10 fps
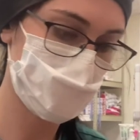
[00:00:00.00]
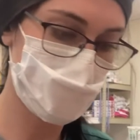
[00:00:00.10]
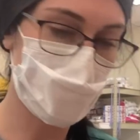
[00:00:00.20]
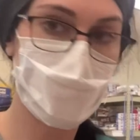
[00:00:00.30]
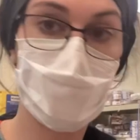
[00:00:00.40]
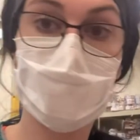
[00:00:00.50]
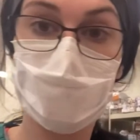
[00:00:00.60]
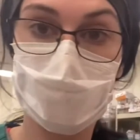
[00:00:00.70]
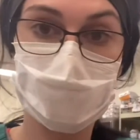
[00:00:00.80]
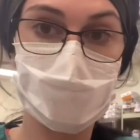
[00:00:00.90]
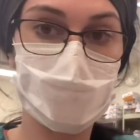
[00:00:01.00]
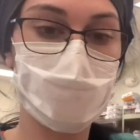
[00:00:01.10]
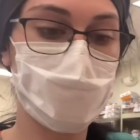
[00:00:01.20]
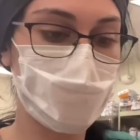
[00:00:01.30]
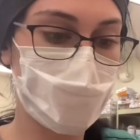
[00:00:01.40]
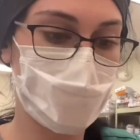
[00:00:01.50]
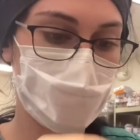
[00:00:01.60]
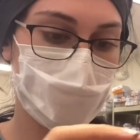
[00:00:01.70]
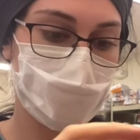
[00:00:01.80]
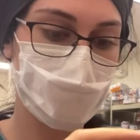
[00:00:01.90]
Okay, and we want the clay
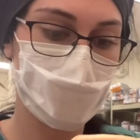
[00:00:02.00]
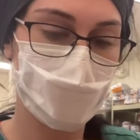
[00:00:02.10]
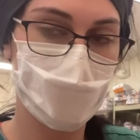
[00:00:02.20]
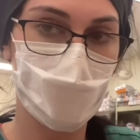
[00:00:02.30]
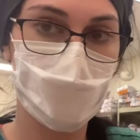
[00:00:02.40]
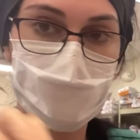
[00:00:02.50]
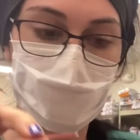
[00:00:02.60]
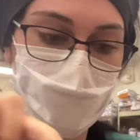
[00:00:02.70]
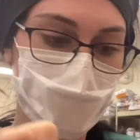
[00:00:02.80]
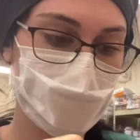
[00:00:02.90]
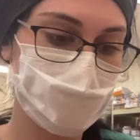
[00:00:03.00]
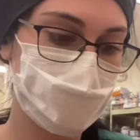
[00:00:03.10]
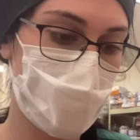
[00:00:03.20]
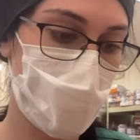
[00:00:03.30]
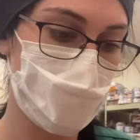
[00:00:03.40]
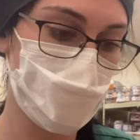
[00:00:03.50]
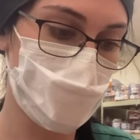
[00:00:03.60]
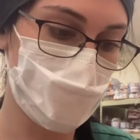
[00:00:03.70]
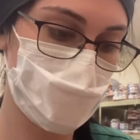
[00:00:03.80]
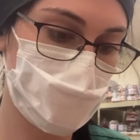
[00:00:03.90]
to face
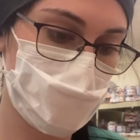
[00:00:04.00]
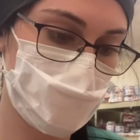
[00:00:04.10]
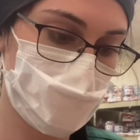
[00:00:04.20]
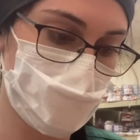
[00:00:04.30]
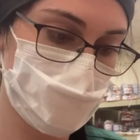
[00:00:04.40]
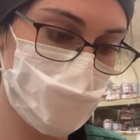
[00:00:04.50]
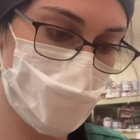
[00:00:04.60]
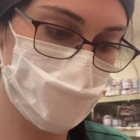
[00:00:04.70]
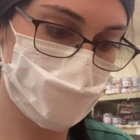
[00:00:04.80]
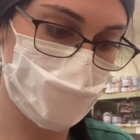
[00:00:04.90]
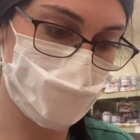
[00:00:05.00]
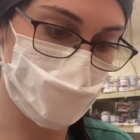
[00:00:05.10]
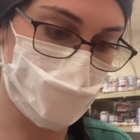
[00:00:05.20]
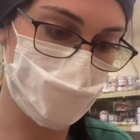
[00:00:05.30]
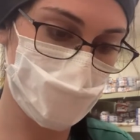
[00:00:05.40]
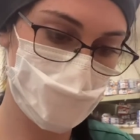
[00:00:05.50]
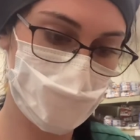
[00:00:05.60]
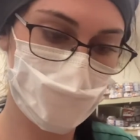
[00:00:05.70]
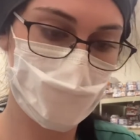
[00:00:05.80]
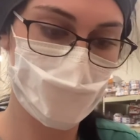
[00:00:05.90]
outward towards the outside of the rotor.
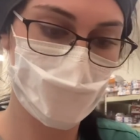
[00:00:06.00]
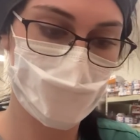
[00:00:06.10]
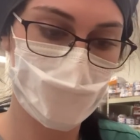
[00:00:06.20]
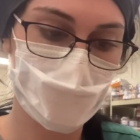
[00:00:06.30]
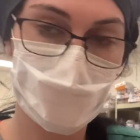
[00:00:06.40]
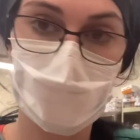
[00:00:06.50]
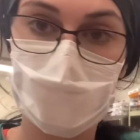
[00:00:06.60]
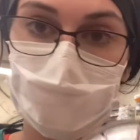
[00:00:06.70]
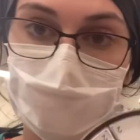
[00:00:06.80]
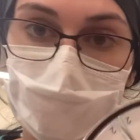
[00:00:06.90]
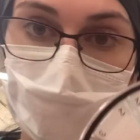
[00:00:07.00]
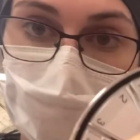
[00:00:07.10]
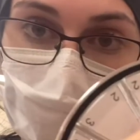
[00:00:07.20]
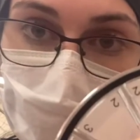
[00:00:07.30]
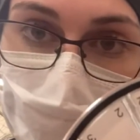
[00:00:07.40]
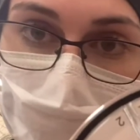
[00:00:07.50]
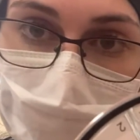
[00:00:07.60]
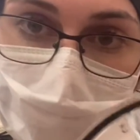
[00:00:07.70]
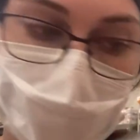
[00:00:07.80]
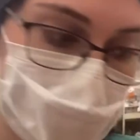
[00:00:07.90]
So just
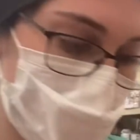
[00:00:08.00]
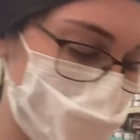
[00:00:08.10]
like that.